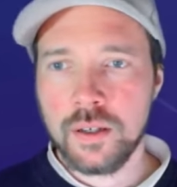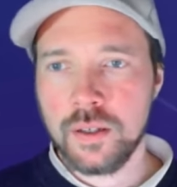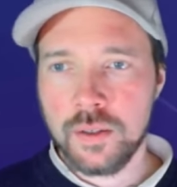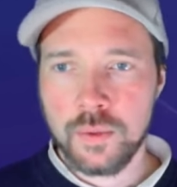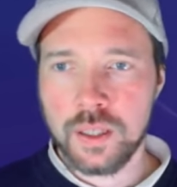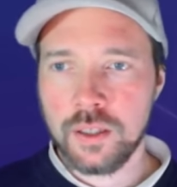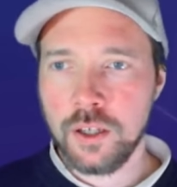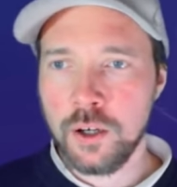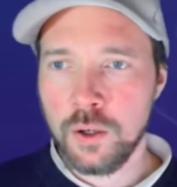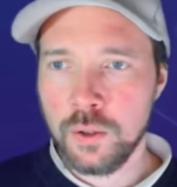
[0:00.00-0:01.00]
we
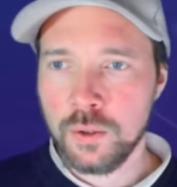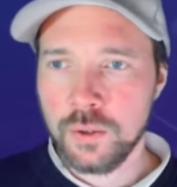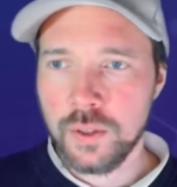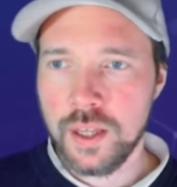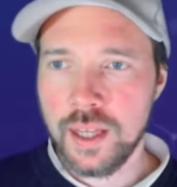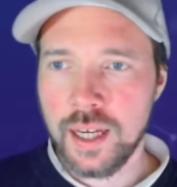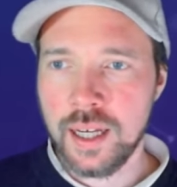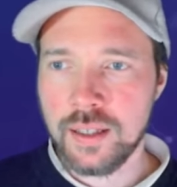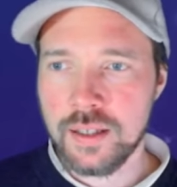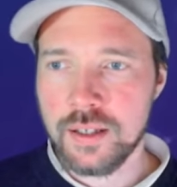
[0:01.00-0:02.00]
know
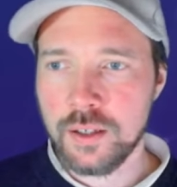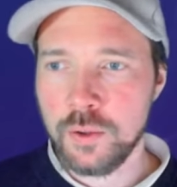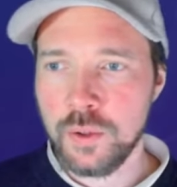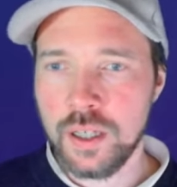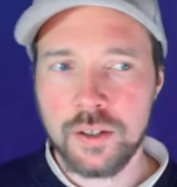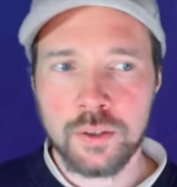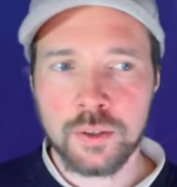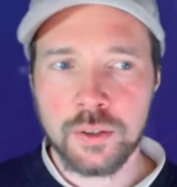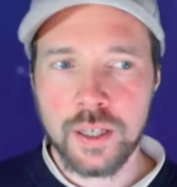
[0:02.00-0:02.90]
that square root